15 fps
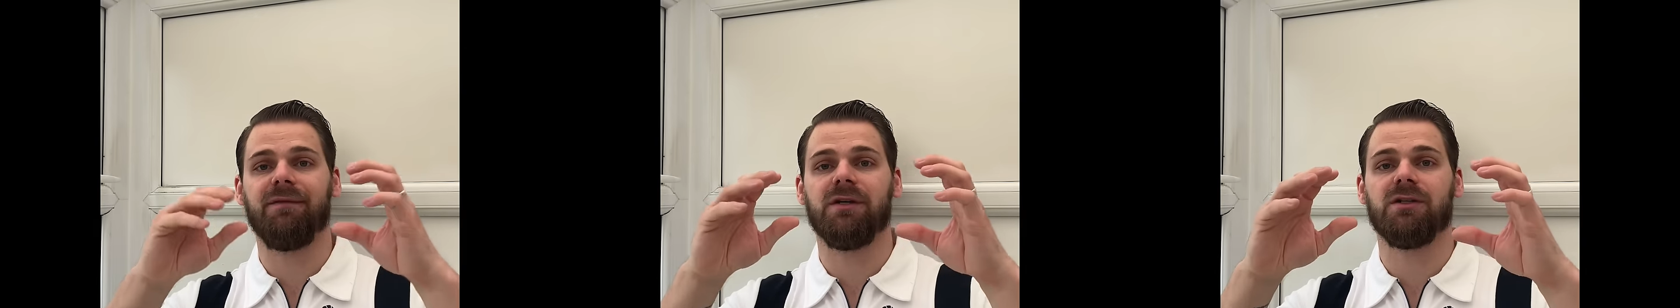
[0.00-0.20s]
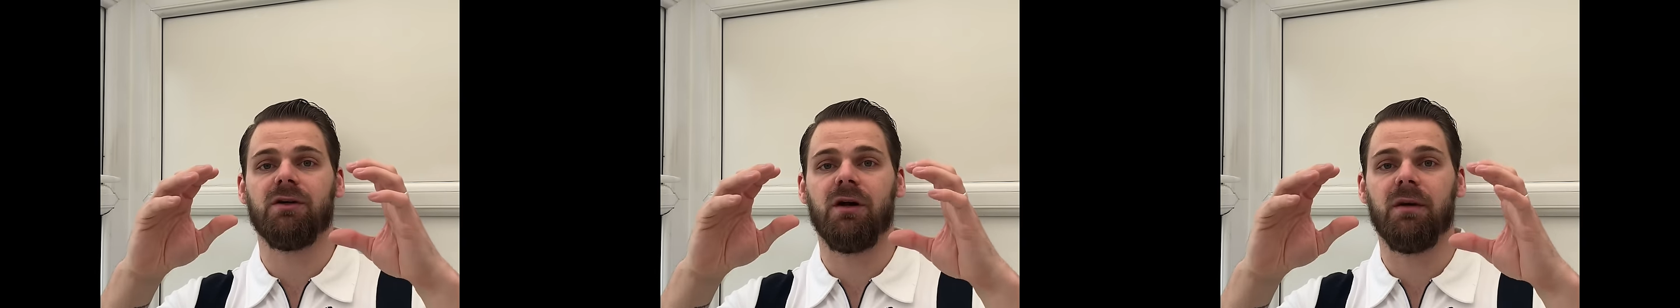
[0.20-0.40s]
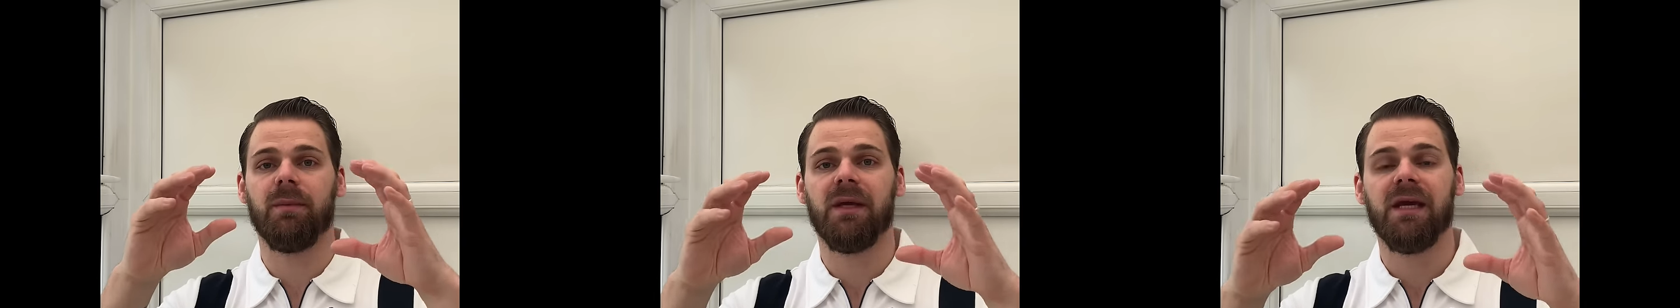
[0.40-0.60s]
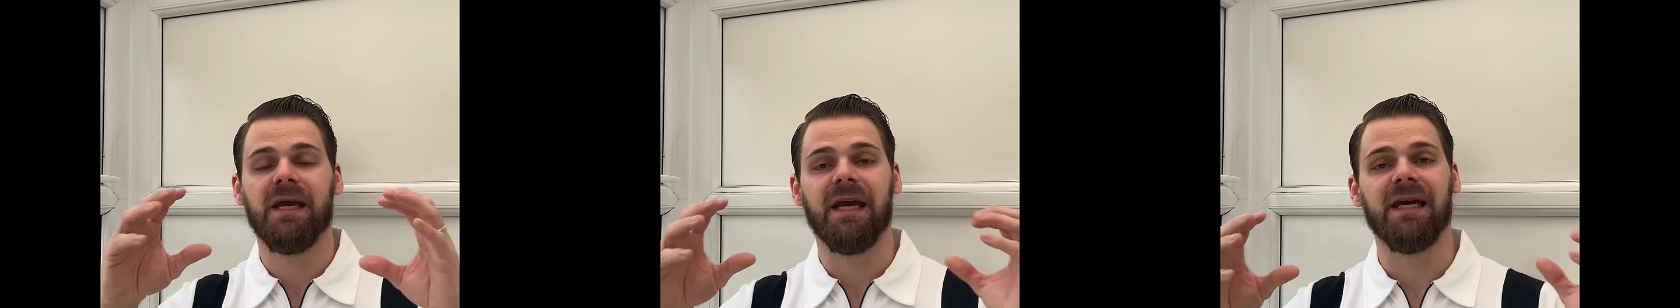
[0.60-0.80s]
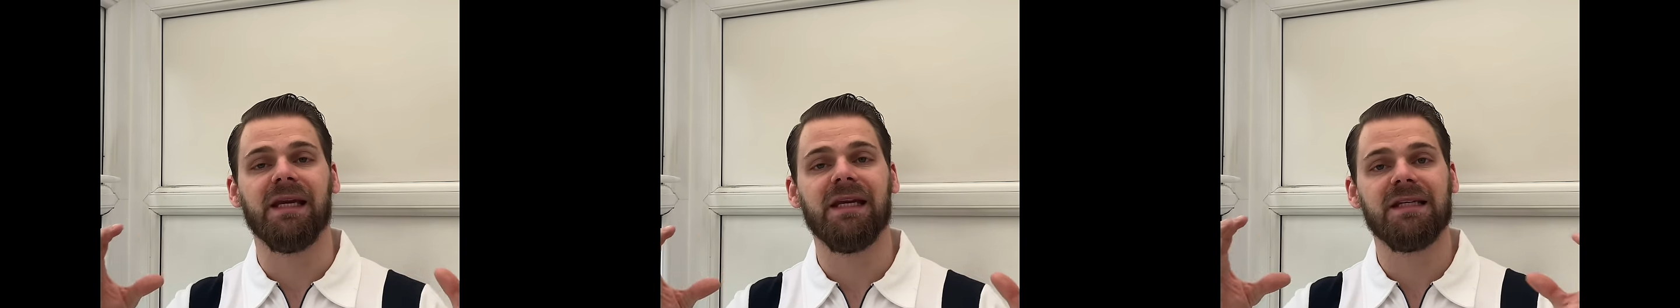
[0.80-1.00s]
time,
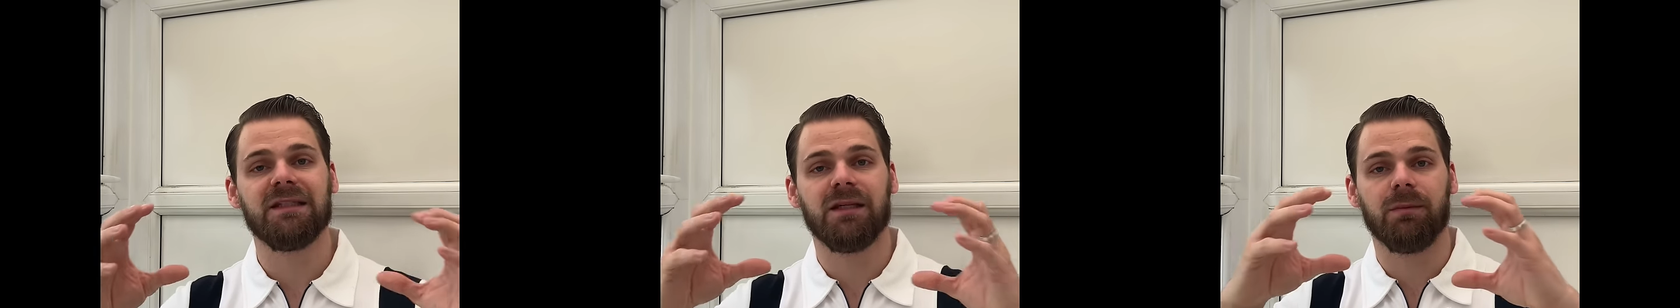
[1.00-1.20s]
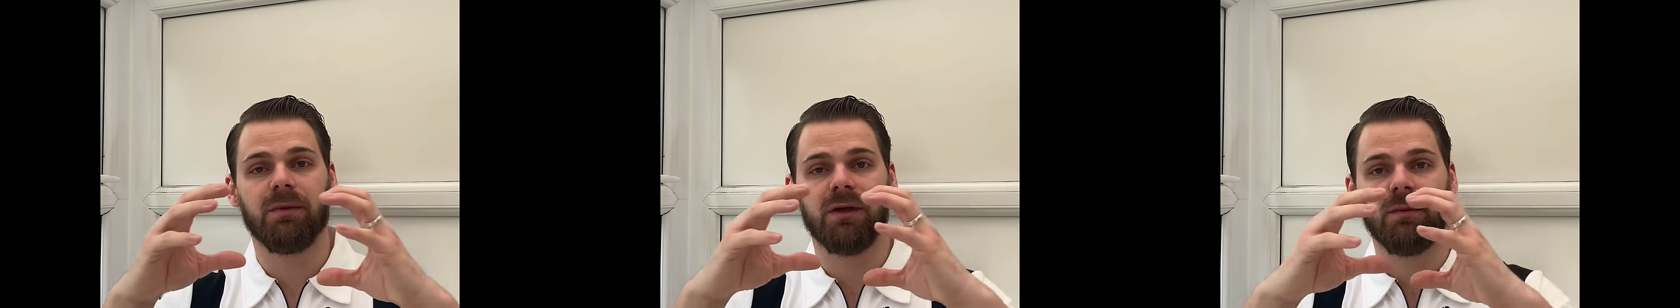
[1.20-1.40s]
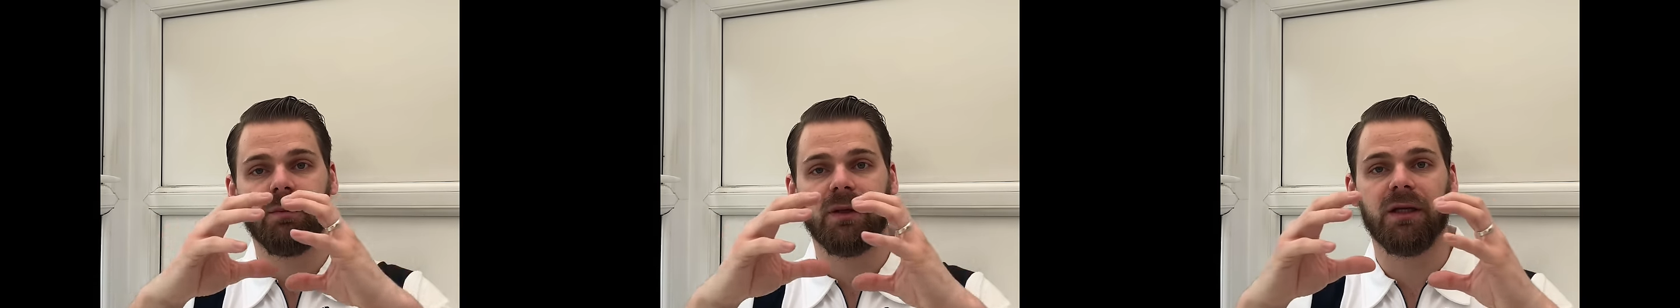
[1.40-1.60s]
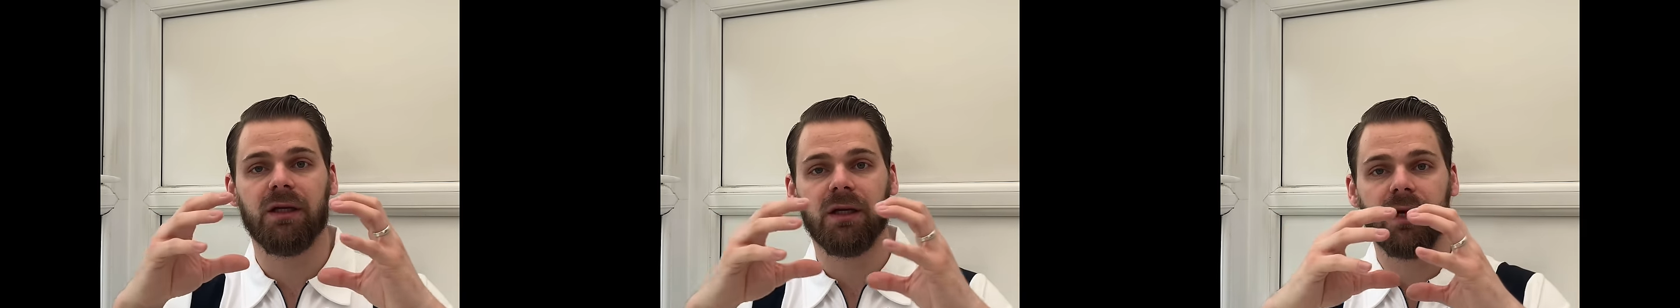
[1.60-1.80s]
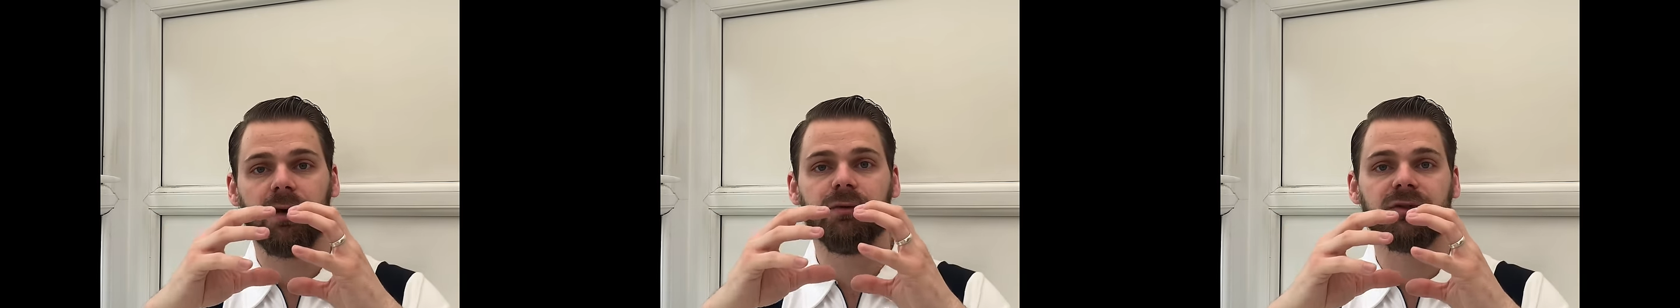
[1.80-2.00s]
at least I'm going to be
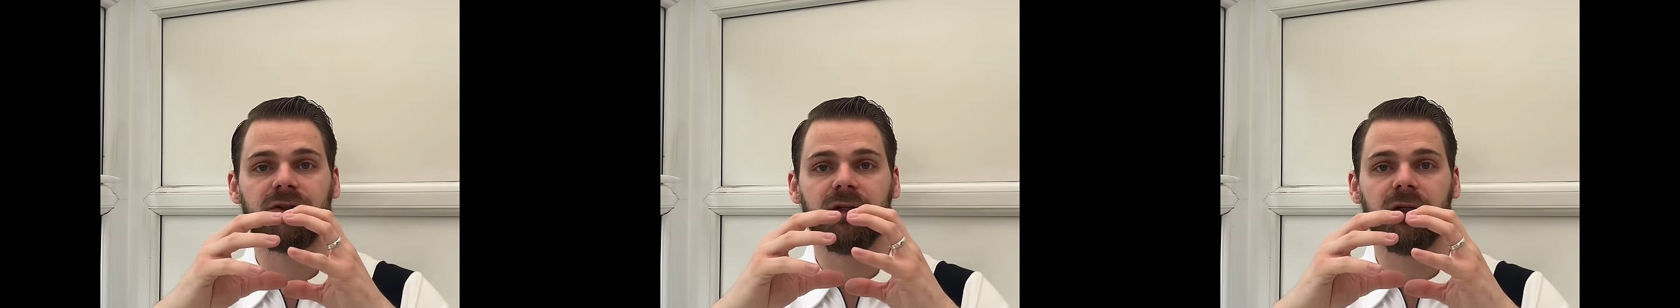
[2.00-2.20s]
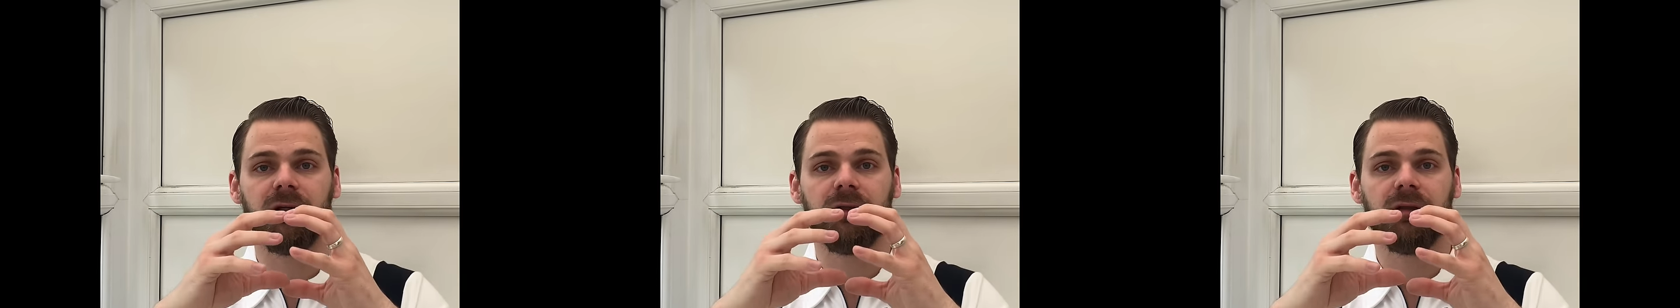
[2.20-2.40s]
closer.